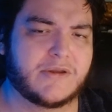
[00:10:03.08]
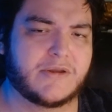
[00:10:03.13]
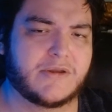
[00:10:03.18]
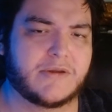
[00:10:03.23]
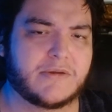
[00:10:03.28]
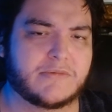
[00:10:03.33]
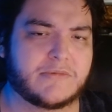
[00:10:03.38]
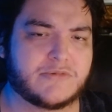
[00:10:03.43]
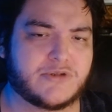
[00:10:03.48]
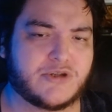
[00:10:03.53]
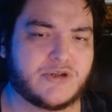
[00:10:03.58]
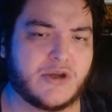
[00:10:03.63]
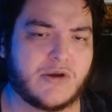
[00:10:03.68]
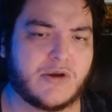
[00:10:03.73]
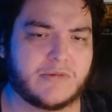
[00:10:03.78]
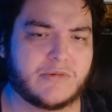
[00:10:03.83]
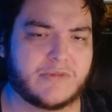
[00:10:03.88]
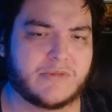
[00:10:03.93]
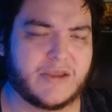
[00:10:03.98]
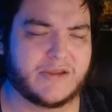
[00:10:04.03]

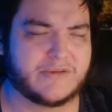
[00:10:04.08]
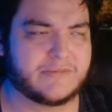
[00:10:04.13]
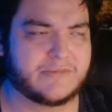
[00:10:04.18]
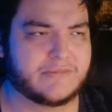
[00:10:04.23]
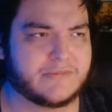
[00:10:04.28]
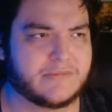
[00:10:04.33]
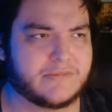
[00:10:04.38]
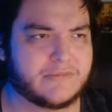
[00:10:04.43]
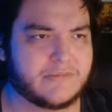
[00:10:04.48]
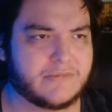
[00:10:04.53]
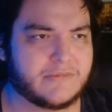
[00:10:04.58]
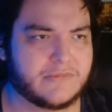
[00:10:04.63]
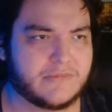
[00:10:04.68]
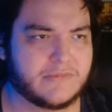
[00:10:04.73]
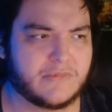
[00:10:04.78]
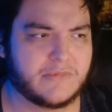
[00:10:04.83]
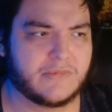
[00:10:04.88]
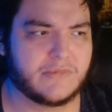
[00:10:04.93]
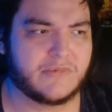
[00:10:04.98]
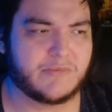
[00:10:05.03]
show,
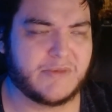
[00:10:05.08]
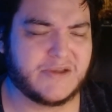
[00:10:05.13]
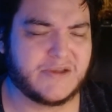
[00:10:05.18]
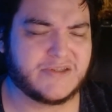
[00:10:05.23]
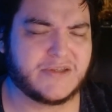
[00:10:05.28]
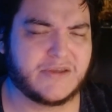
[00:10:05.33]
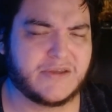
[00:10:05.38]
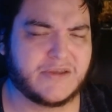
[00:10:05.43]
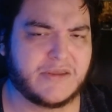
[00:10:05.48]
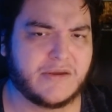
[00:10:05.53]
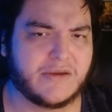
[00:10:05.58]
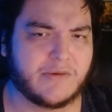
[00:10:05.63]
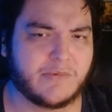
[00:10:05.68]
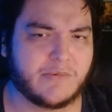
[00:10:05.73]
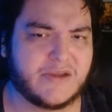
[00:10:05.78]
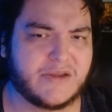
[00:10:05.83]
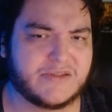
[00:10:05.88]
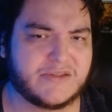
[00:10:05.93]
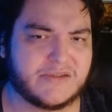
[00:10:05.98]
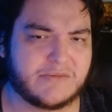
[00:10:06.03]
basically their
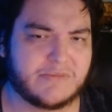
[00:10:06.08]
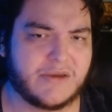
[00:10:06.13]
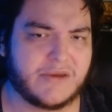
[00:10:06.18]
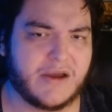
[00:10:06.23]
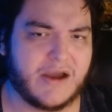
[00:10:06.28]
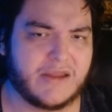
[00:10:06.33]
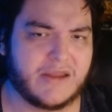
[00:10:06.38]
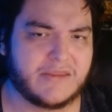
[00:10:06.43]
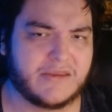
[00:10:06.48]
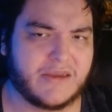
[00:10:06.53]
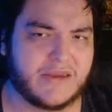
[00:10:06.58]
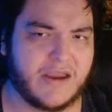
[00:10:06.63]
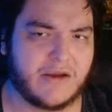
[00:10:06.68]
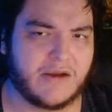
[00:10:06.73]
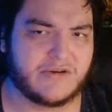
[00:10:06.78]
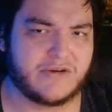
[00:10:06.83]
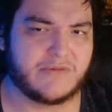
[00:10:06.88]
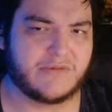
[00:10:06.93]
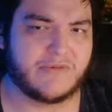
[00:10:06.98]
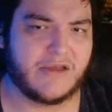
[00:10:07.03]
reasoning behind the character
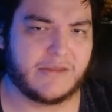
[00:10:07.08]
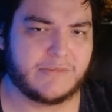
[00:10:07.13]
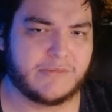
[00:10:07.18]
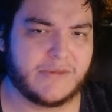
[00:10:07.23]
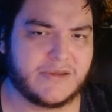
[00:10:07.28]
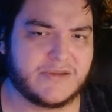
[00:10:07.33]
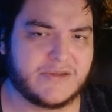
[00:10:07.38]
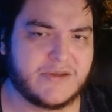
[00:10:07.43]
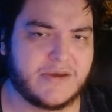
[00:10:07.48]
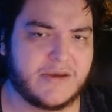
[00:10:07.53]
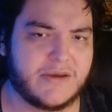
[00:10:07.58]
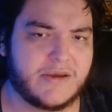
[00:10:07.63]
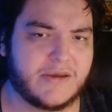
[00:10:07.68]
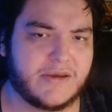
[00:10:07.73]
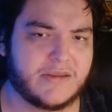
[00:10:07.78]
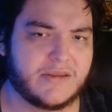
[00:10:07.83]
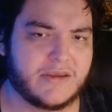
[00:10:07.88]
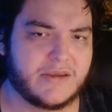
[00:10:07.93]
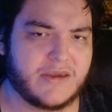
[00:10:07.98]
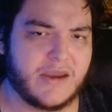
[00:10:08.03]
development.
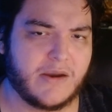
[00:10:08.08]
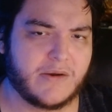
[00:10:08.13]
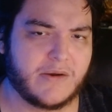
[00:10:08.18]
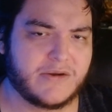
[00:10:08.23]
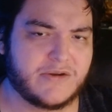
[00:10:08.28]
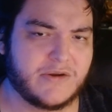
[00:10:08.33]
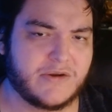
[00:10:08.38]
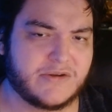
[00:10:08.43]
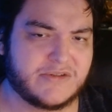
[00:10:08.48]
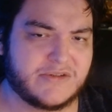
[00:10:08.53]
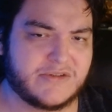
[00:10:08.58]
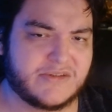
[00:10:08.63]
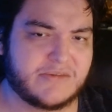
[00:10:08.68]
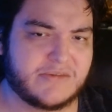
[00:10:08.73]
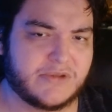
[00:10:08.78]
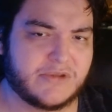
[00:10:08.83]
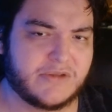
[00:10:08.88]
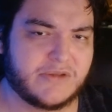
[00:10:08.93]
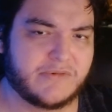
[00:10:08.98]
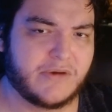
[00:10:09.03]
The character is a
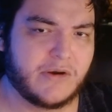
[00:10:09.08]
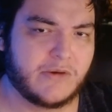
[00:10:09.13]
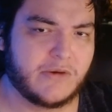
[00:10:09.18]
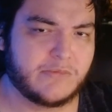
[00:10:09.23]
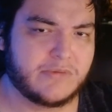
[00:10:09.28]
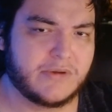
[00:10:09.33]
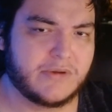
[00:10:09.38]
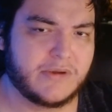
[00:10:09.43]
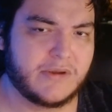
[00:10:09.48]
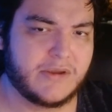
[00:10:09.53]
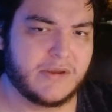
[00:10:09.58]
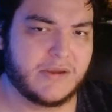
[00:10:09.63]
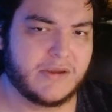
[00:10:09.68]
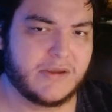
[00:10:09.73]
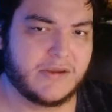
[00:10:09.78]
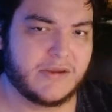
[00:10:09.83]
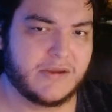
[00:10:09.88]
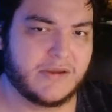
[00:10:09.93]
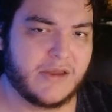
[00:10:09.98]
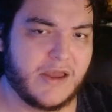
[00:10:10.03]
symbol of hope,
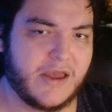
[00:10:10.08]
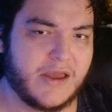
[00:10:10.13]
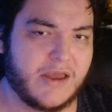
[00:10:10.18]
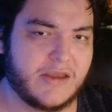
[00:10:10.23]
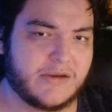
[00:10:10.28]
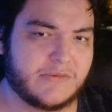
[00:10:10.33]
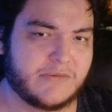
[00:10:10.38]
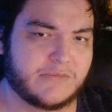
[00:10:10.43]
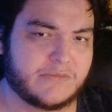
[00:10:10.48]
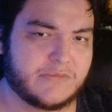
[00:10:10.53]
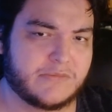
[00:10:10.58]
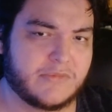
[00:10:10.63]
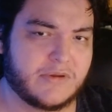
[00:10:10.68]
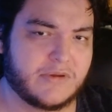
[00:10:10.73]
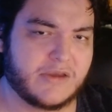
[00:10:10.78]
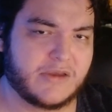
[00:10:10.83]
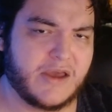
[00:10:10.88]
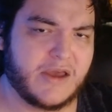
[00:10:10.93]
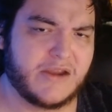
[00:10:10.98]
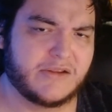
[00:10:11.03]
and
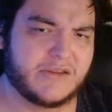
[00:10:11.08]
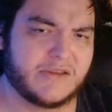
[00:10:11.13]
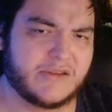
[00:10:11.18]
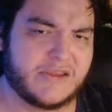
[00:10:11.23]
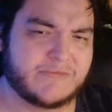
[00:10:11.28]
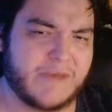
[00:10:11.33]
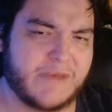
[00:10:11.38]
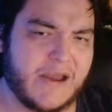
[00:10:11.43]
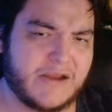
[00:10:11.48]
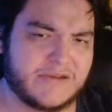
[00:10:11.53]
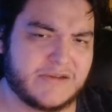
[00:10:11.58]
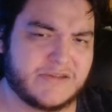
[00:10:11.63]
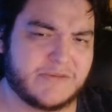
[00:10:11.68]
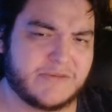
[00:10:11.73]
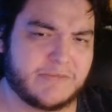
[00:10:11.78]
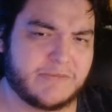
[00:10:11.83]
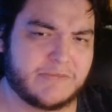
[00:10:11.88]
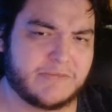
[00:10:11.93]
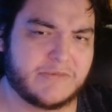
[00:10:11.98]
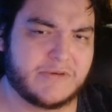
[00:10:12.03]
kind of links back to
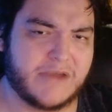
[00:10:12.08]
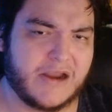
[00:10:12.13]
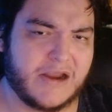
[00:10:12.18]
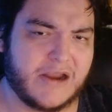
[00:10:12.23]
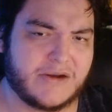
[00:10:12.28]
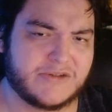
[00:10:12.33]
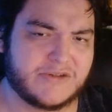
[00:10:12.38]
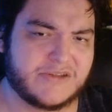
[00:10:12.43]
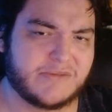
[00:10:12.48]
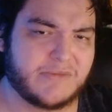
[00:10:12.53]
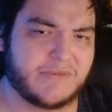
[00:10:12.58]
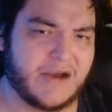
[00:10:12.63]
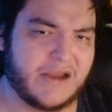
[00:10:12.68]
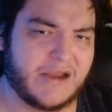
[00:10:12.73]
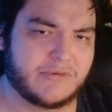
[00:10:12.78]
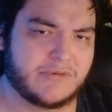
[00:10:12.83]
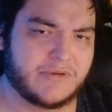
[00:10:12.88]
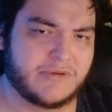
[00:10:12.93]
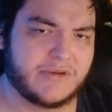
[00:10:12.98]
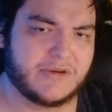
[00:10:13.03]
characters in the
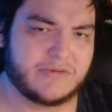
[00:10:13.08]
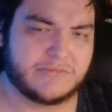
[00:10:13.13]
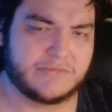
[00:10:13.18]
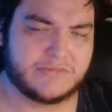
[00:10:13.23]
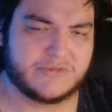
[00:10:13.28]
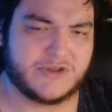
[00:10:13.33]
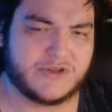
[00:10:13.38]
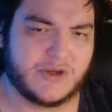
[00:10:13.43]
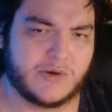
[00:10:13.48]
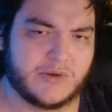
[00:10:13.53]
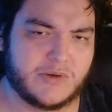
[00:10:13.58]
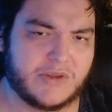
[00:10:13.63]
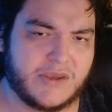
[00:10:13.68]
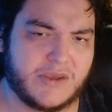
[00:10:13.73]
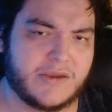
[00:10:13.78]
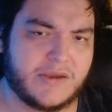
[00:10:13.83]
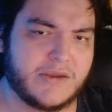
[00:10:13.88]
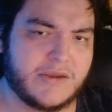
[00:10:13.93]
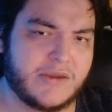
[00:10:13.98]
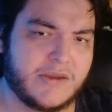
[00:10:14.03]
Bible and generally
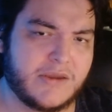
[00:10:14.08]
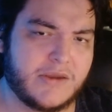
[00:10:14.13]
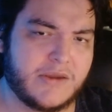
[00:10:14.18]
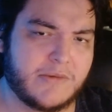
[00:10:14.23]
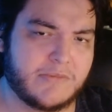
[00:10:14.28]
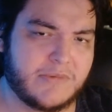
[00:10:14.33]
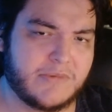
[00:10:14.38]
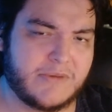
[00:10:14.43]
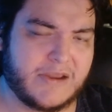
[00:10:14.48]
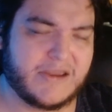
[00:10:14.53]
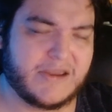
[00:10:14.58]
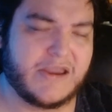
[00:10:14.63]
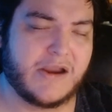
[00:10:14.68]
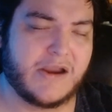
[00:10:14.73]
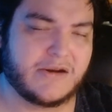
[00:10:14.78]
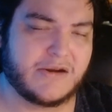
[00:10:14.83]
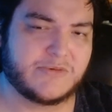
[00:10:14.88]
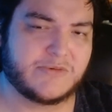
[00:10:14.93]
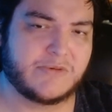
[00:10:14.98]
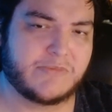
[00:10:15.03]
not
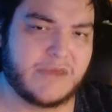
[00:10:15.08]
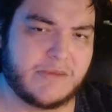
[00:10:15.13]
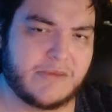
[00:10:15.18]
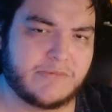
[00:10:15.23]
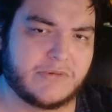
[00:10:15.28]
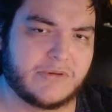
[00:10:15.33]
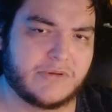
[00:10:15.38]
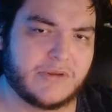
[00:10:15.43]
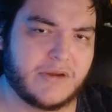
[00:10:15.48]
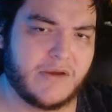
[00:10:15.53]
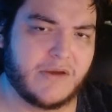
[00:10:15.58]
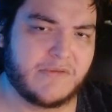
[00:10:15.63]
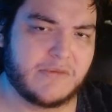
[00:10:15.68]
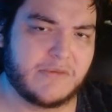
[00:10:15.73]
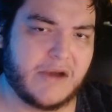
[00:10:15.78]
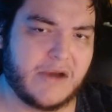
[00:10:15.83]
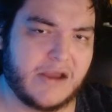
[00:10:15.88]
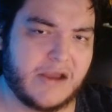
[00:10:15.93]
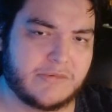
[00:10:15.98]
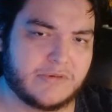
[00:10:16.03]
characters, but people of the
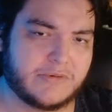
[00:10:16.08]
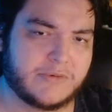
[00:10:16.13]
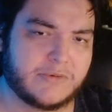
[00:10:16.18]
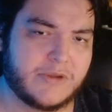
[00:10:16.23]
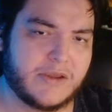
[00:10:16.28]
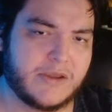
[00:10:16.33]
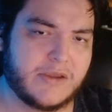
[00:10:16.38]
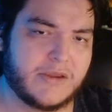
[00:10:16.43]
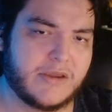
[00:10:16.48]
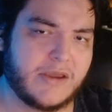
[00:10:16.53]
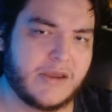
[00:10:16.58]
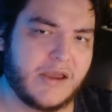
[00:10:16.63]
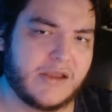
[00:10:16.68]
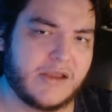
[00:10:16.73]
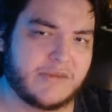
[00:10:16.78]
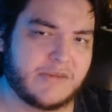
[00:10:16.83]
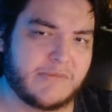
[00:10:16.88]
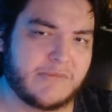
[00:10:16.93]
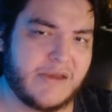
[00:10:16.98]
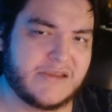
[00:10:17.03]
Bible, and
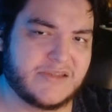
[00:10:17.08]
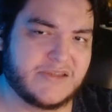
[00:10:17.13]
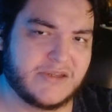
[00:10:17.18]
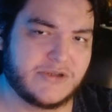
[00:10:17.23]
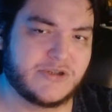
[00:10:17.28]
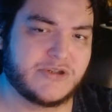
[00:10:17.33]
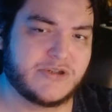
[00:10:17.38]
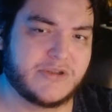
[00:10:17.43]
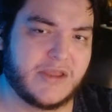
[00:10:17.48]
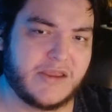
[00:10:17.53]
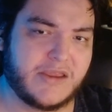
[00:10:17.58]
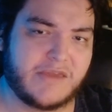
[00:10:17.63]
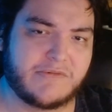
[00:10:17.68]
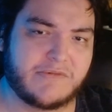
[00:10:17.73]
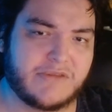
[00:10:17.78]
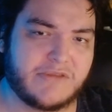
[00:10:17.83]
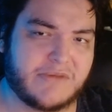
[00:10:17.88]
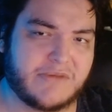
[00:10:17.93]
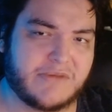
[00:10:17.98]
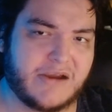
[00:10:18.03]
the message that even the
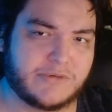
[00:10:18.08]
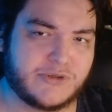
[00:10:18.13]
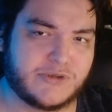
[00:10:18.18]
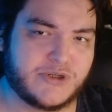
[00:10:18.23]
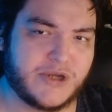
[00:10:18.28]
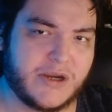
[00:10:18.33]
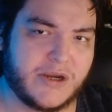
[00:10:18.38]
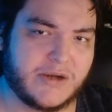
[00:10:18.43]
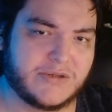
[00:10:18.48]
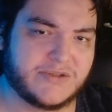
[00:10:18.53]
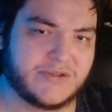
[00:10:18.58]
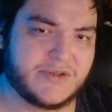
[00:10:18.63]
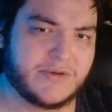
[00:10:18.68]
Bible shares.